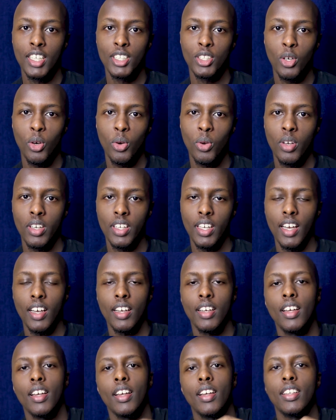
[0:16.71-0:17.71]
So yeah,
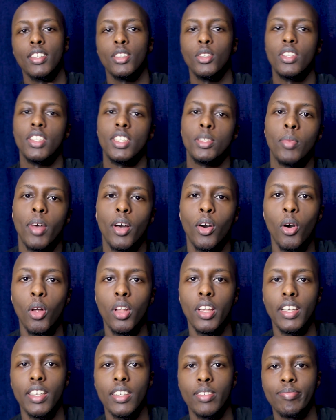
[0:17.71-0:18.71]
so this is my
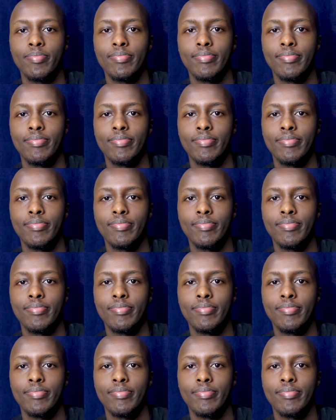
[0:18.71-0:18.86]
calling.